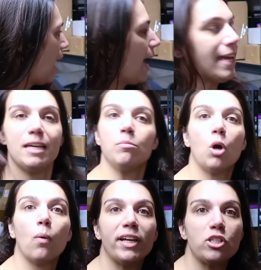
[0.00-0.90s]
I am
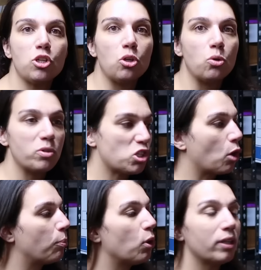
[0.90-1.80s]
going to
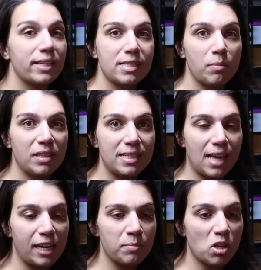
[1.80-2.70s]
start pulling some of these
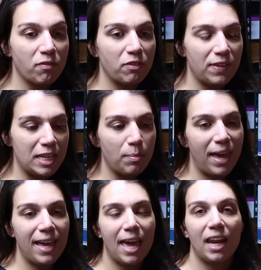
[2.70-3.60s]
items off of
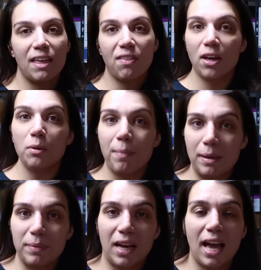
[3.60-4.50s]
eBay and I thought it
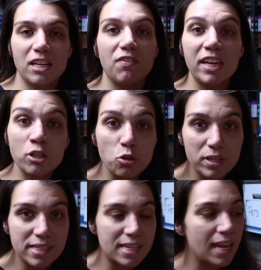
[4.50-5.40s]
might be kind of
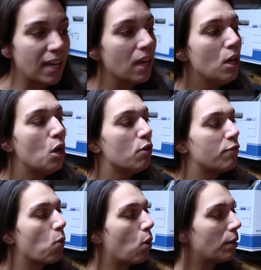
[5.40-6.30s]
interesting
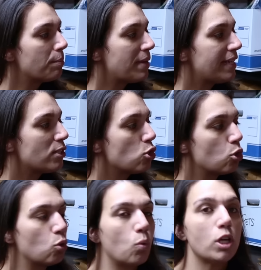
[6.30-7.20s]
for me
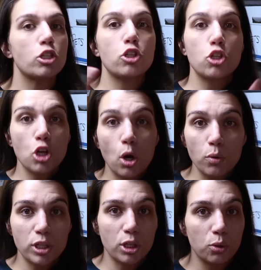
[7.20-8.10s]
to
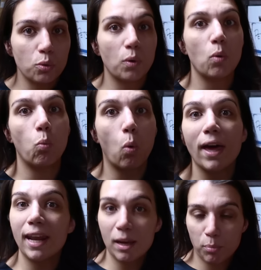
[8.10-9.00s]
show you
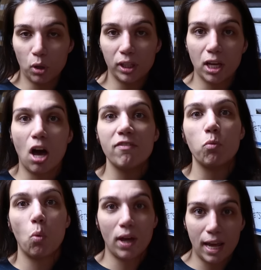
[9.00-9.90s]
what I'm pulling off,
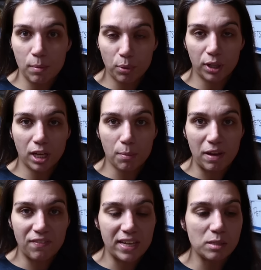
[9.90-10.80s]
what I am putting on
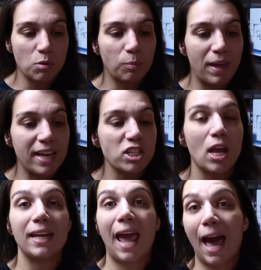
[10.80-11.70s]
my Facebook page,
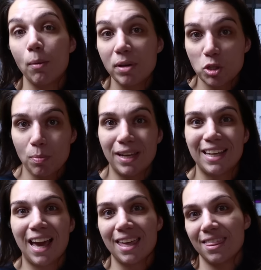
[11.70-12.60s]
and how much
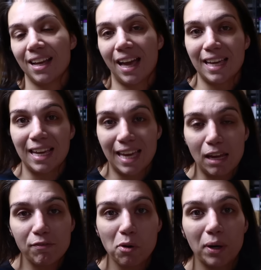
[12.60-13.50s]
money I think I can
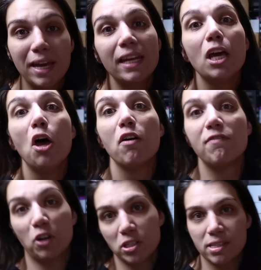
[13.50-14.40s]
get for it
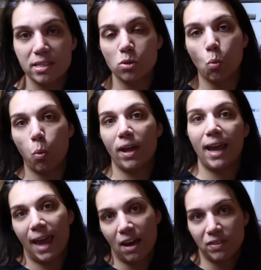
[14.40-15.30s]
versus what I
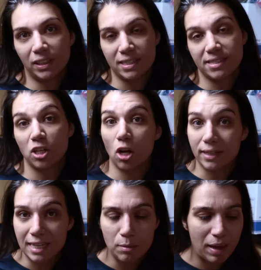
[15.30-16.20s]
have it listed on
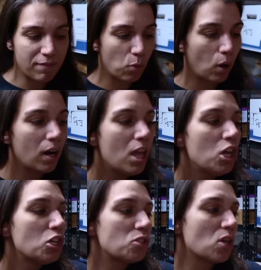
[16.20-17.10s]
eBay for.
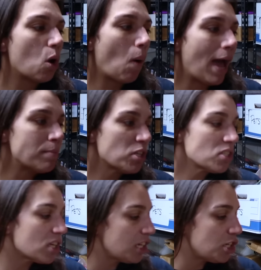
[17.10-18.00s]
So I'm
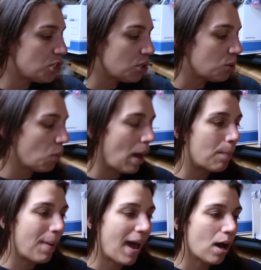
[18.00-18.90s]
just gonna do
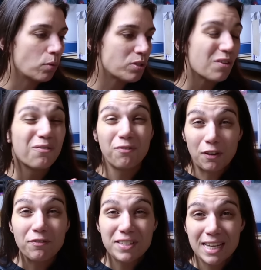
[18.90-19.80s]
about
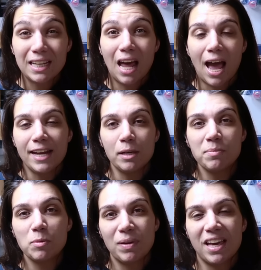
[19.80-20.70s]
15
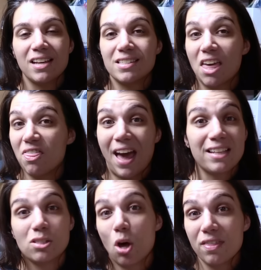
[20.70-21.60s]
items because
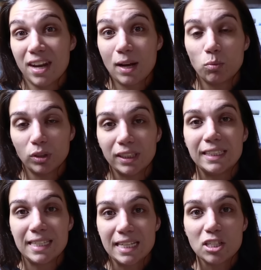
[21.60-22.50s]
that's all that I really
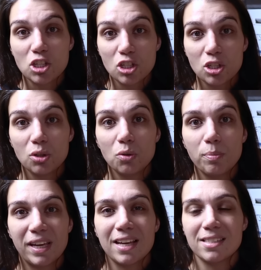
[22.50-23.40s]
need to do
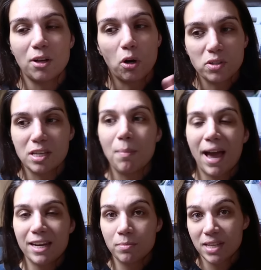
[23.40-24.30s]
because there are some
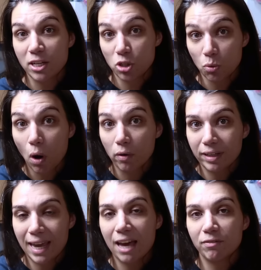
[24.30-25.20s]
items I do
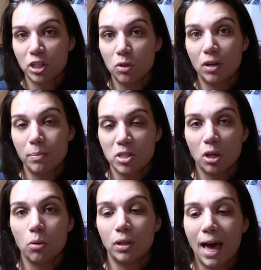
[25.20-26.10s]
already have queued up to
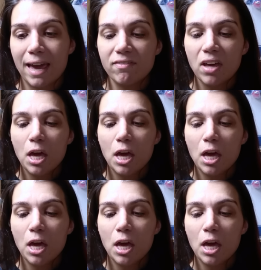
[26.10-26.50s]
go live,